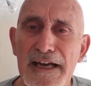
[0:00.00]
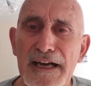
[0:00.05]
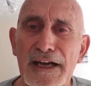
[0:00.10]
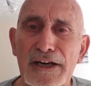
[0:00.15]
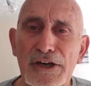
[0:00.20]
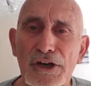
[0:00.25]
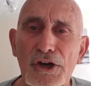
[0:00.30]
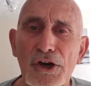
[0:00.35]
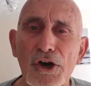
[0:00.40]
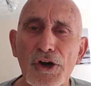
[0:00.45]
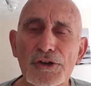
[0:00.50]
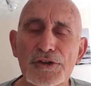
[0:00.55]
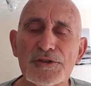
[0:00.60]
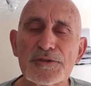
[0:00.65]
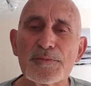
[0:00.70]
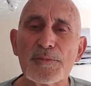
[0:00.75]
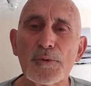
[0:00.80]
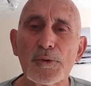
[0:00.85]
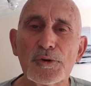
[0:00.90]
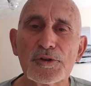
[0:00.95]
and God
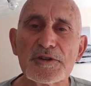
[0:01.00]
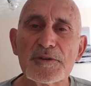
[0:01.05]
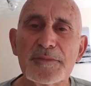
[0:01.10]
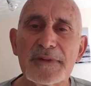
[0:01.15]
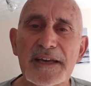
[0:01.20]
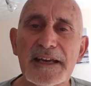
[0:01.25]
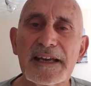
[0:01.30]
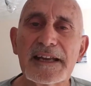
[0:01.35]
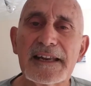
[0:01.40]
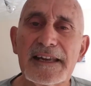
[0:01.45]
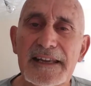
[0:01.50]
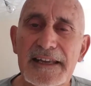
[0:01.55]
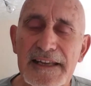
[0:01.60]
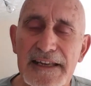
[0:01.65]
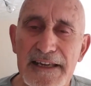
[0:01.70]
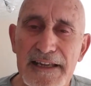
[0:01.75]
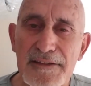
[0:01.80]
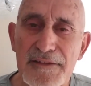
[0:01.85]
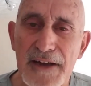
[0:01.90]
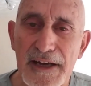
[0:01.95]
spoke to me
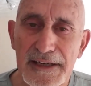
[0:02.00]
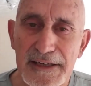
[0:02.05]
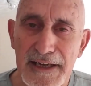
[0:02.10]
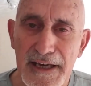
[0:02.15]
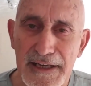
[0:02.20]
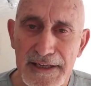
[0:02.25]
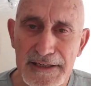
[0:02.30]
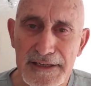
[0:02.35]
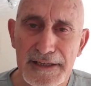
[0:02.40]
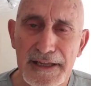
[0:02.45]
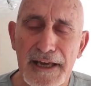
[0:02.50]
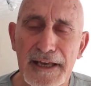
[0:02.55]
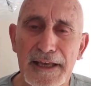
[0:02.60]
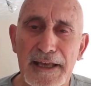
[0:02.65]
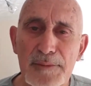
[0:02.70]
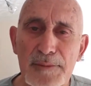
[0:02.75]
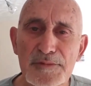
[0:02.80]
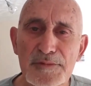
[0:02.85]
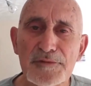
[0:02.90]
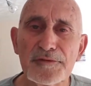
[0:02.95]
clearly that night, and I
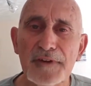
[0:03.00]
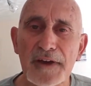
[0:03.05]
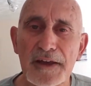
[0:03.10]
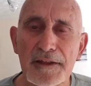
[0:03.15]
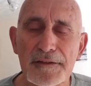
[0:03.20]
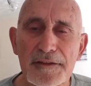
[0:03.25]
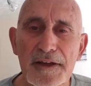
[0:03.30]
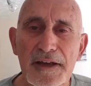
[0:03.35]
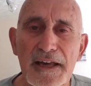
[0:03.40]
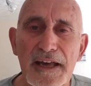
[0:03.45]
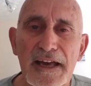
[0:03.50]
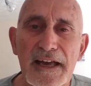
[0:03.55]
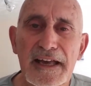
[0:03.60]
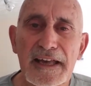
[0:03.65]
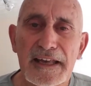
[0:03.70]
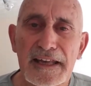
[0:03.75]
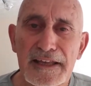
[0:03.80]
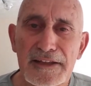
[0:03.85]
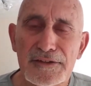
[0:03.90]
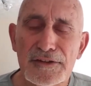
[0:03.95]
came to faith
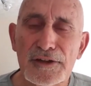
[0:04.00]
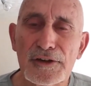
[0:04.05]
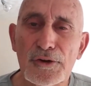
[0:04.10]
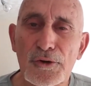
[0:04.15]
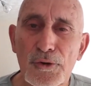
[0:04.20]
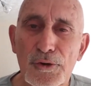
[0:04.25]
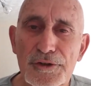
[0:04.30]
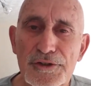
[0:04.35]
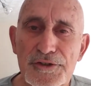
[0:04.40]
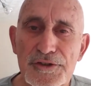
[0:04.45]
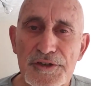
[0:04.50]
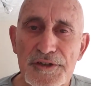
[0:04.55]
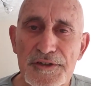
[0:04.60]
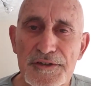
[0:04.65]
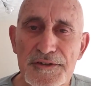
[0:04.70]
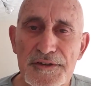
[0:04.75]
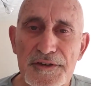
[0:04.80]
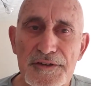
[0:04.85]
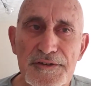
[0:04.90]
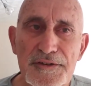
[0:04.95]
in the Lord
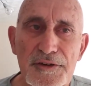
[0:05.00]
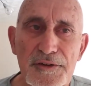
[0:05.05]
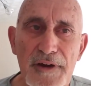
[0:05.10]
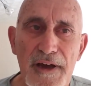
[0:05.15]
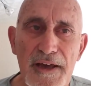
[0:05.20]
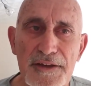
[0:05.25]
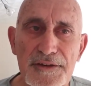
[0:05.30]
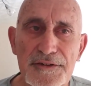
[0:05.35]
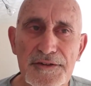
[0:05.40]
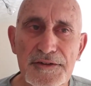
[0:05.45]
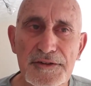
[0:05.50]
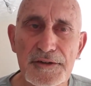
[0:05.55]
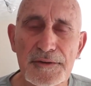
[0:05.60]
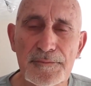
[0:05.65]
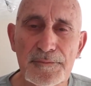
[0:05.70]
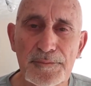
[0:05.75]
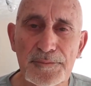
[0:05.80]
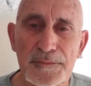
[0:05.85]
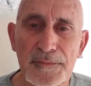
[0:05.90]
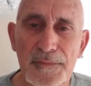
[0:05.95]
Jesus Christ.
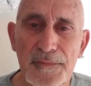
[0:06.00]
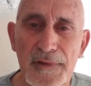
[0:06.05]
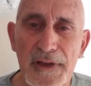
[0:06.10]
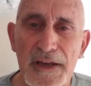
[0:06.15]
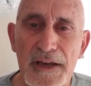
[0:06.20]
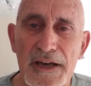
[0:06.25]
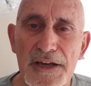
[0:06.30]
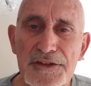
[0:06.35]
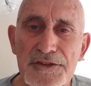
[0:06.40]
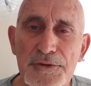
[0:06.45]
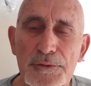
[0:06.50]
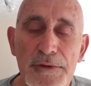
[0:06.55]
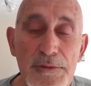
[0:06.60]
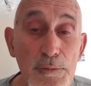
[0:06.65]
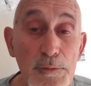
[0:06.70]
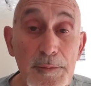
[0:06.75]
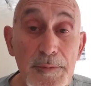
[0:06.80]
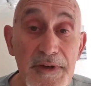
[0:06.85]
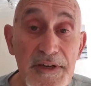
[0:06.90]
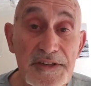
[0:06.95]
And so it
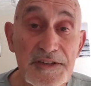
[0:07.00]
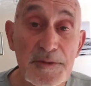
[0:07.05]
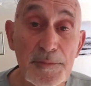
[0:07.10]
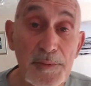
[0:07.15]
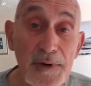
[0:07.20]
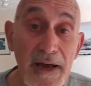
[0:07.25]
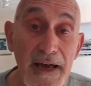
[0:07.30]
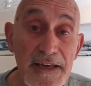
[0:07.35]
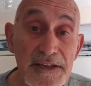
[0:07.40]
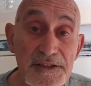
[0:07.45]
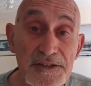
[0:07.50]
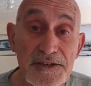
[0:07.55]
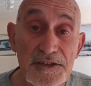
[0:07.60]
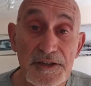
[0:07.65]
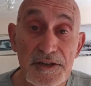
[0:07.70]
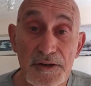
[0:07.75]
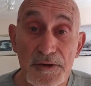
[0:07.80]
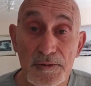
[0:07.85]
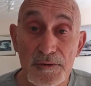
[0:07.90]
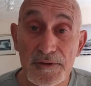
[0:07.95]
won't be a surprise to
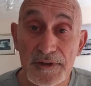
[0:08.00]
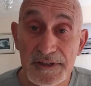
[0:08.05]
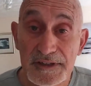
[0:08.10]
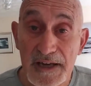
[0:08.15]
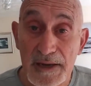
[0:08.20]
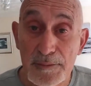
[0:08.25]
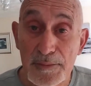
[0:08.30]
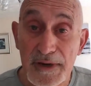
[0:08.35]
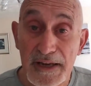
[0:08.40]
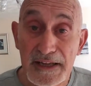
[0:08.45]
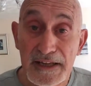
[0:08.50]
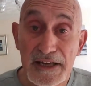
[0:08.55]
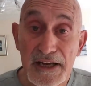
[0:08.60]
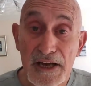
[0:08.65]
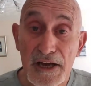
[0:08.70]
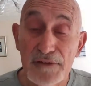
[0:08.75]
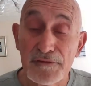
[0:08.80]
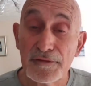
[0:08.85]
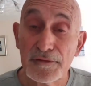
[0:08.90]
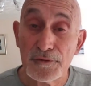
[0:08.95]
you that I bring
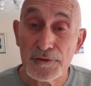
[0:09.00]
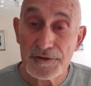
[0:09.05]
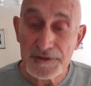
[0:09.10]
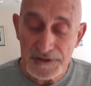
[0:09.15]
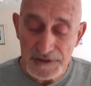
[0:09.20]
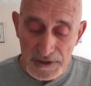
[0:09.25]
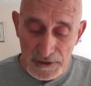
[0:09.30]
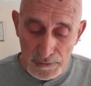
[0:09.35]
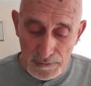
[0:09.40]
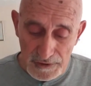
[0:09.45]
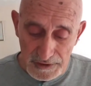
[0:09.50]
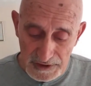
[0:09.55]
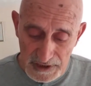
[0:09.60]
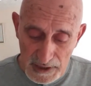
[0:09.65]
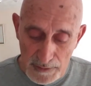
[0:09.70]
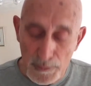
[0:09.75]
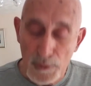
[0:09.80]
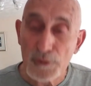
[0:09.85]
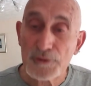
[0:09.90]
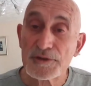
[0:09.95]
a verse to you that the
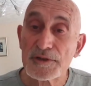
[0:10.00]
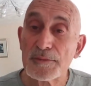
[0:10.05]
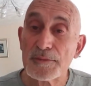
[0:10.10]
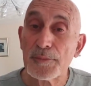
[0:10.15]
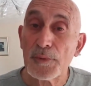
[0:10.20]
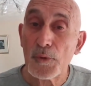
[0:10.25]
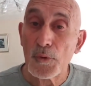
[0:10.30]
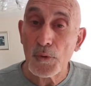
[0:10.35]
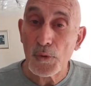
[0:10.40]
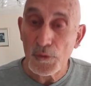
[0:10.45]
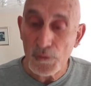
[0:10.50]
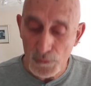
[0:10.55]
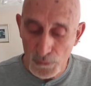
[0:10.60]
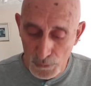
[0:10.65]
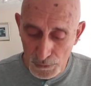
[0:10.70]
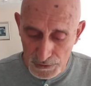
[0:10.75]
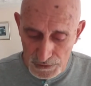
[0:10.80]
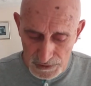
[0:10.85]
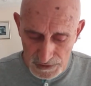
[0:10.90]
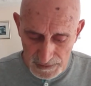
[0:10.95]
Apostle Paul
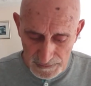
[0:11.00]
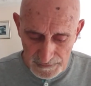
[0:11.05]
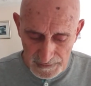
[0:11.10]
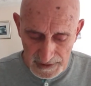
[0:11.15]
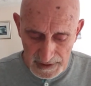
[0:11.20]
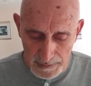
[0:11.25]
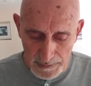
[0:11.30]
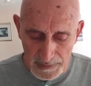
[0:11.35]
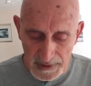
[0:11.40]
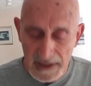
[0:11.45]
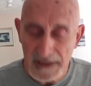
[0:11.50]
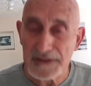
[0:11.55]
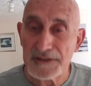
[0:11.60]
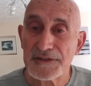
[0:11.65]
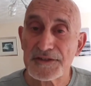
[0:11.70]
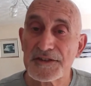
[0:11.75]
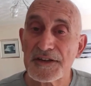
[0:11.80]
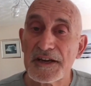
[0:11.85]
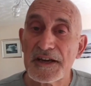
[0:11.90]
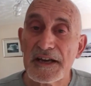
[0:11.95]
wrote to the
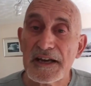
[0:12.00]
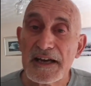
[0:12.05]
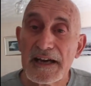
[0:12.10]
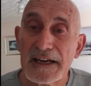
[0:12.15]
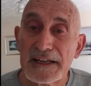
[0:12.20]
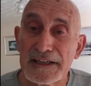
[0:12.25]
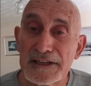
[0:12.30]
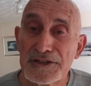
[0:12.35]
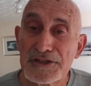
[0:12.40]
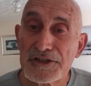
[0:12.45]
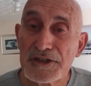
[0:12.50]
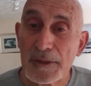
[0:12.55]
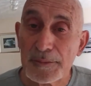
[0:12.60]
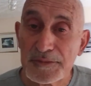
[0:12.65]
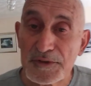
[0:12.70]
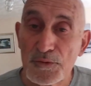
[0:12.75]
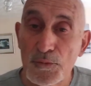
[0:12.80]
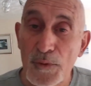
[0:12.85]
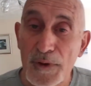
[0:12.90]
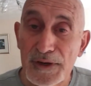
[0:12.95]
Philippians, and it's
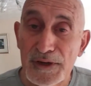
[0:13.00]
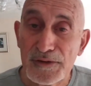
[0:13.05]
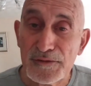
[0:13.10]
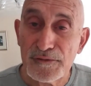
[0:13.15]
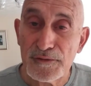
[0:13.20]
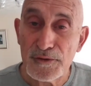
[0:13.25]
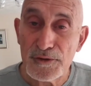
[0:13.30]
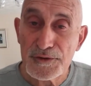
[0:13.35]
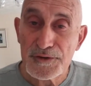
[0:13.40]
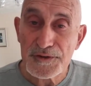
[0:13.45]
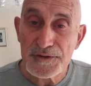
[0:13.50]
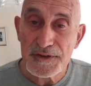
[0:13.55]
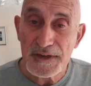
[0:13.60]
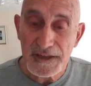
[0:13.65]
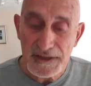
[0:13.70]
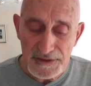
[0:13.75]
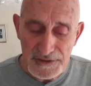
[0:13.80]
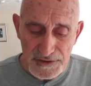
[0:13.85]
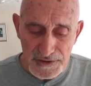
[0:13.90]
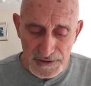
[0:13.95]
chapter 1 and verse
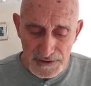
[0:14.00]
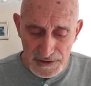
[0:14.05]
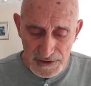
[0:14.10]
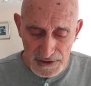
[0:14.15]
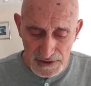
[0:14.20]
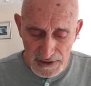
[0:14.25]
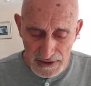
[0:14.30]
6.